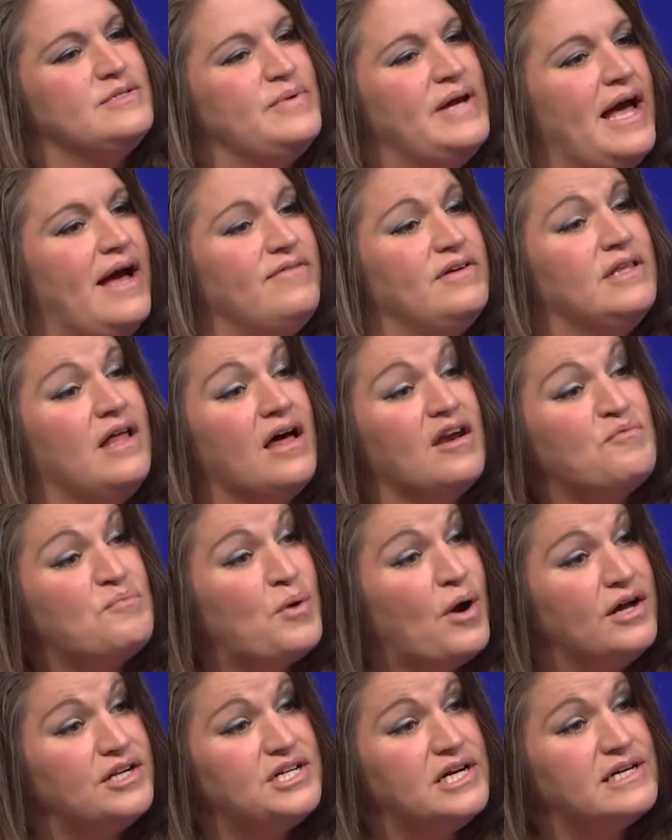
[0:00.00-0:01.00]
We have a lot of
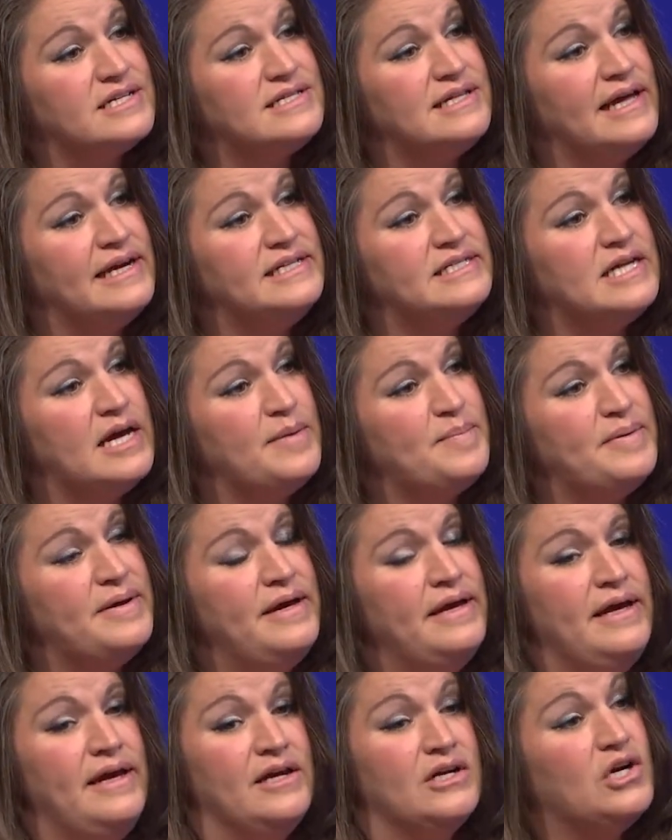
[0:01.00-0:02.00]
projects lined up
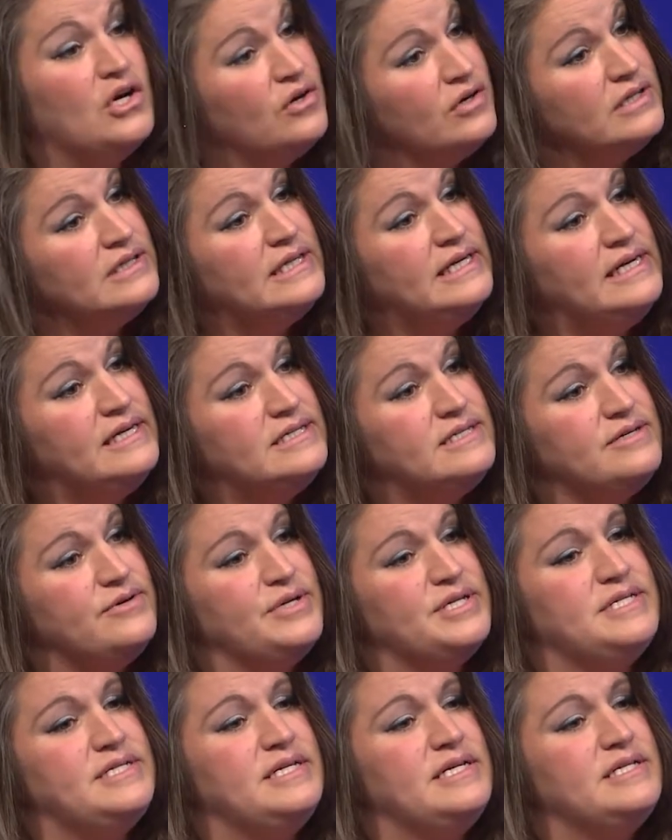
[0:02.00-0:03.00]
currently to
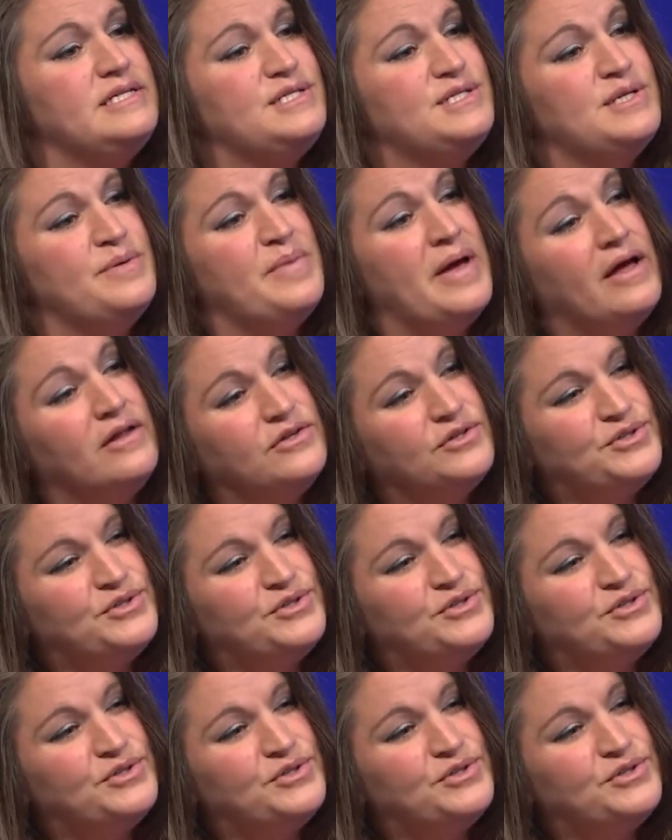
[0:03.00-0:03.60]
assist some